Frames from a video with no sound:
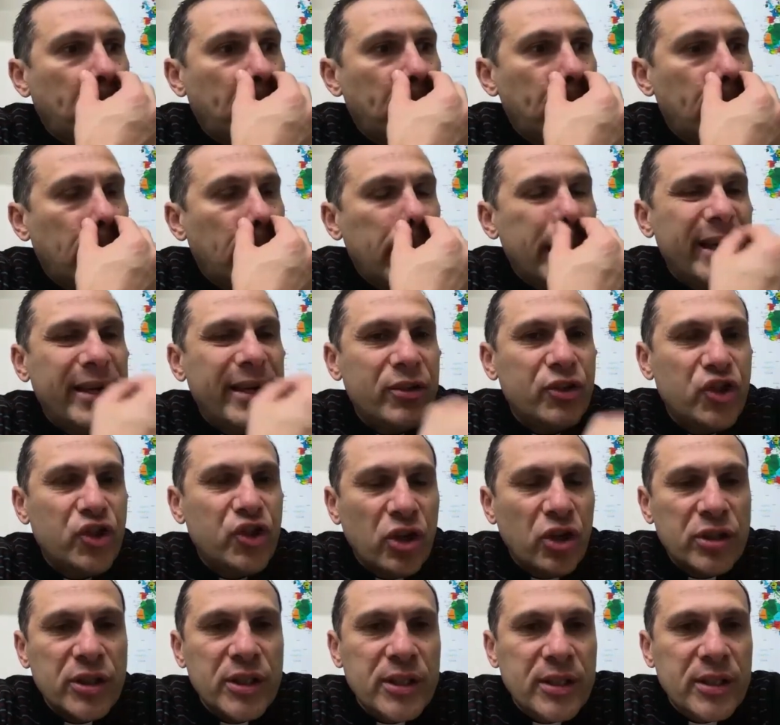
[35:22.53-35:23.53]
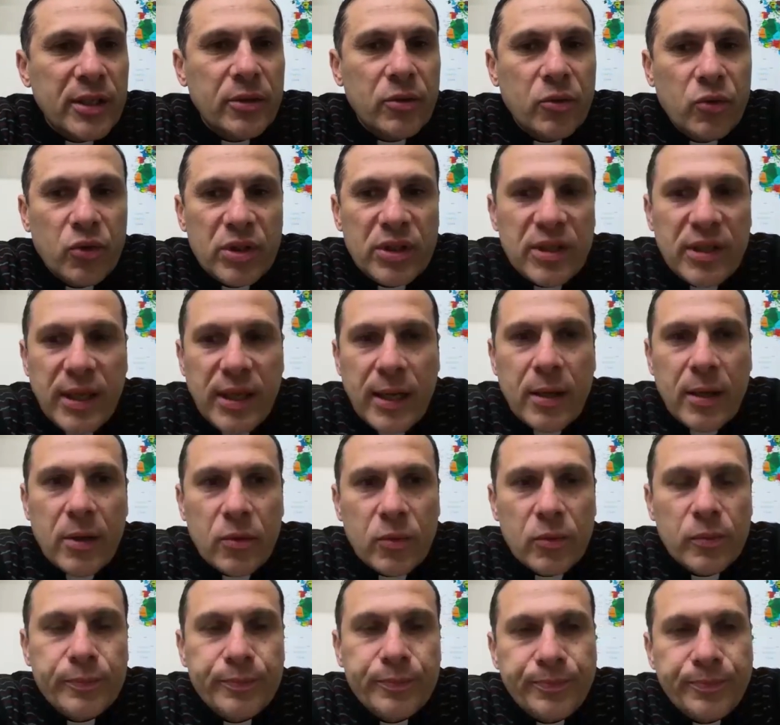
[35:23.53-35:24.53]
Mike Johnson, who's
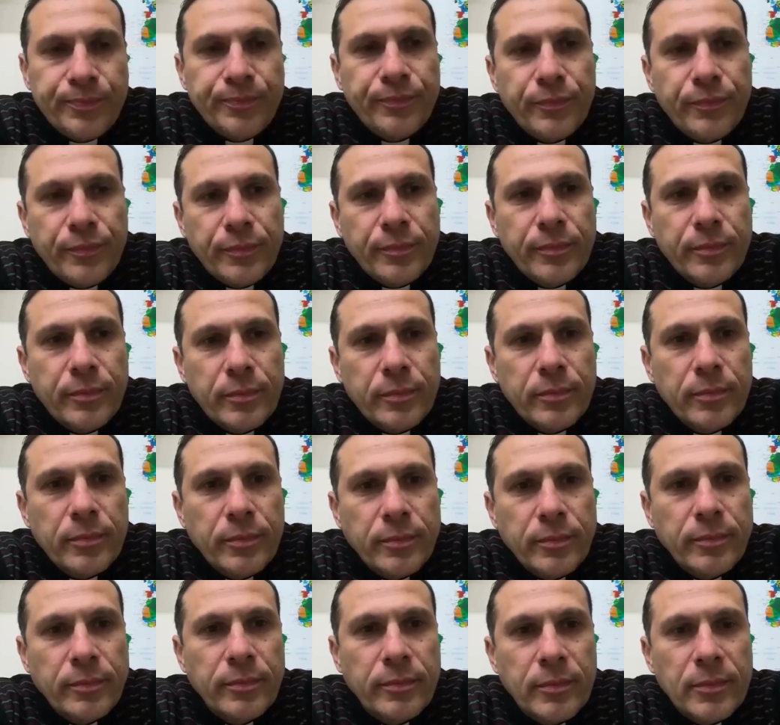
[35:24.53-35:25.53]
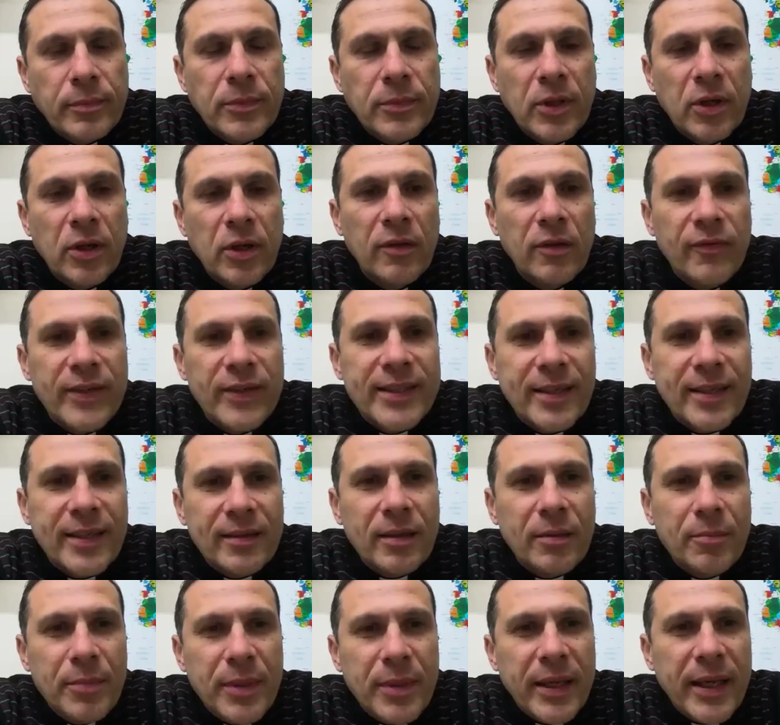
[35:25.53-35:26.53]
now all of a
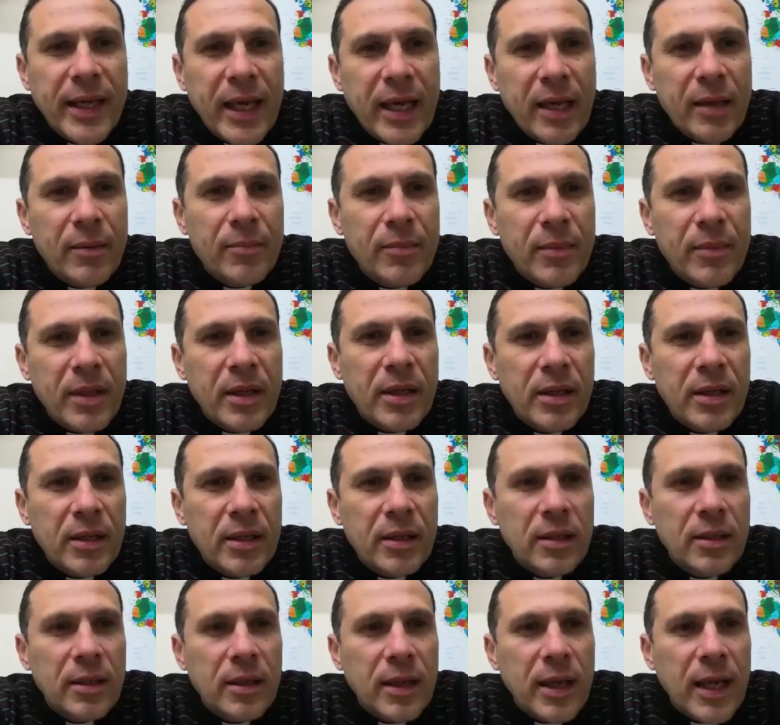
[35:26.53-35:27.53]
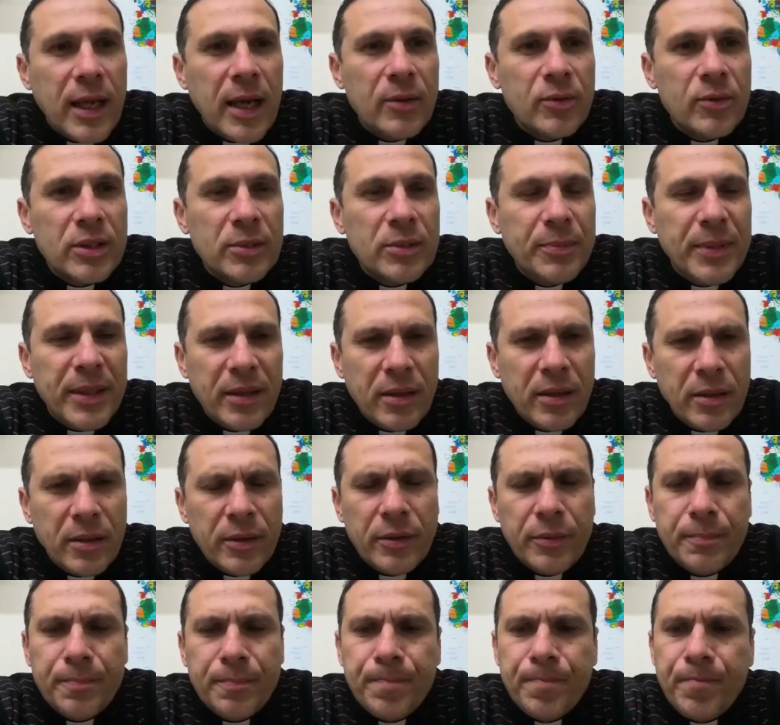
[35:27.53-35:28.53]
sudden became the House
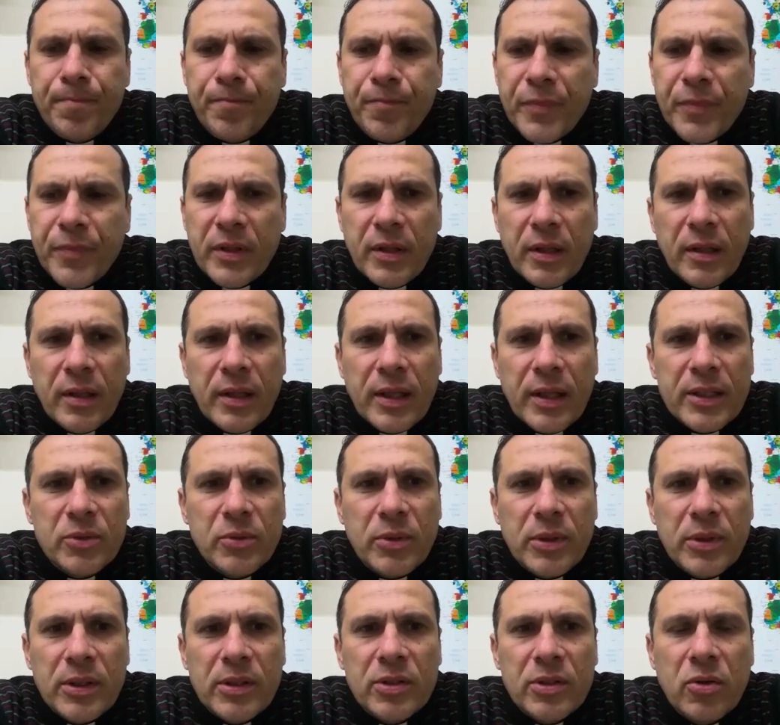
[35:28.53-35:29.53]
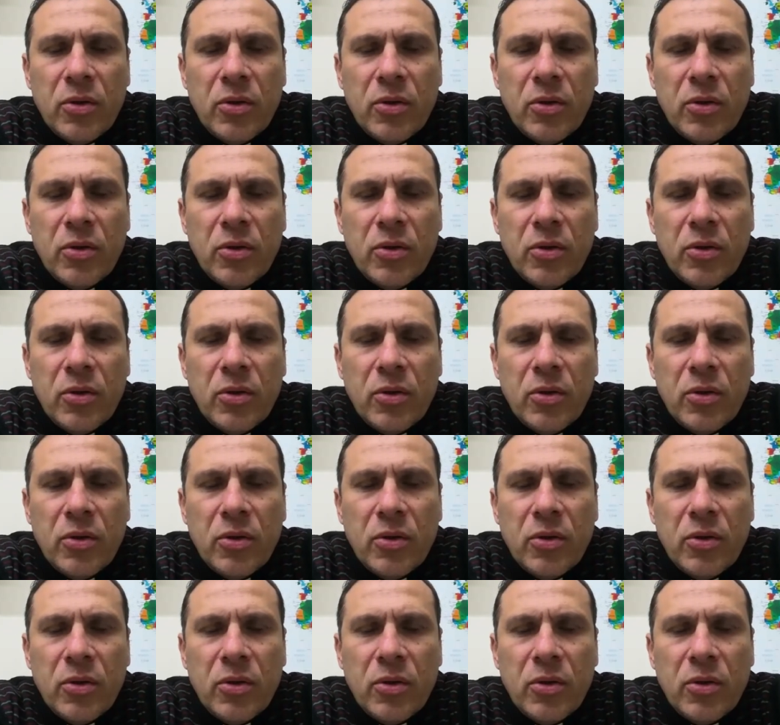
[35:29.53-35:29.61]
Speaker, I think that's what it's